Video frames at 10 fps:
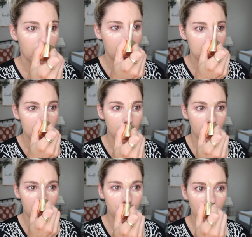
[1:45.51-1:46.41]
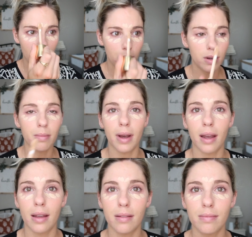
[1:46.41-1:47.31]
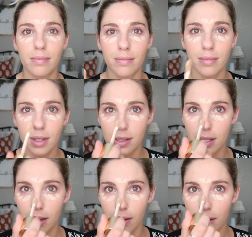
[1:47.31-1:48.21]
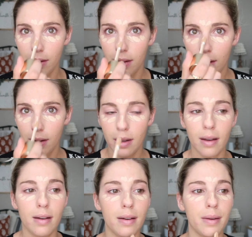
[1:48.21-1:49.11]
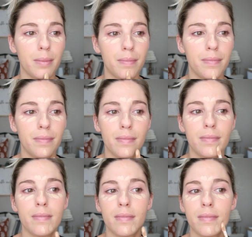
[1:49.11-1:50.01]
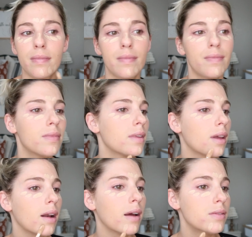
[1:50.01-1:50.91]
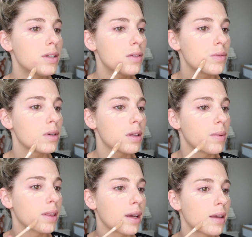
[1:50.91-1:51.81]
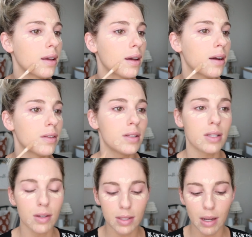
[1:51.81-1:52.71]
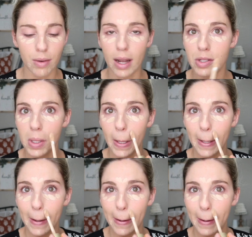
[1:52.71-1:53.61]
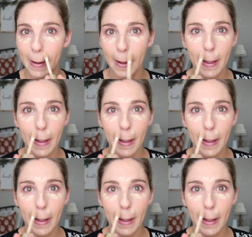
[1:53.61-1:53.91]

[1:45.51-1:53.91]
like I said, kind of where I would my concealer. And I've just really been liking how this looks, how natural it looks,